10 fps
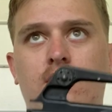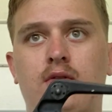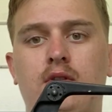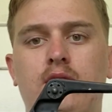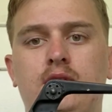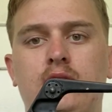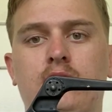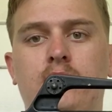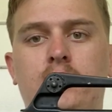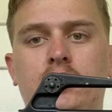groove, so
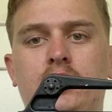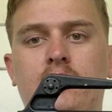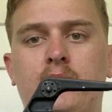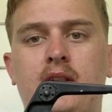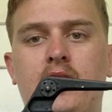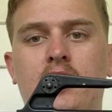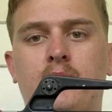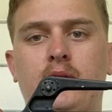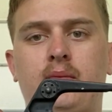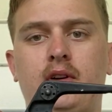you push it, apply
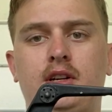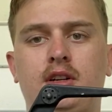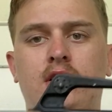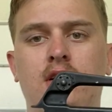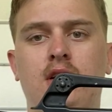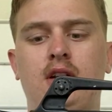upward pressure,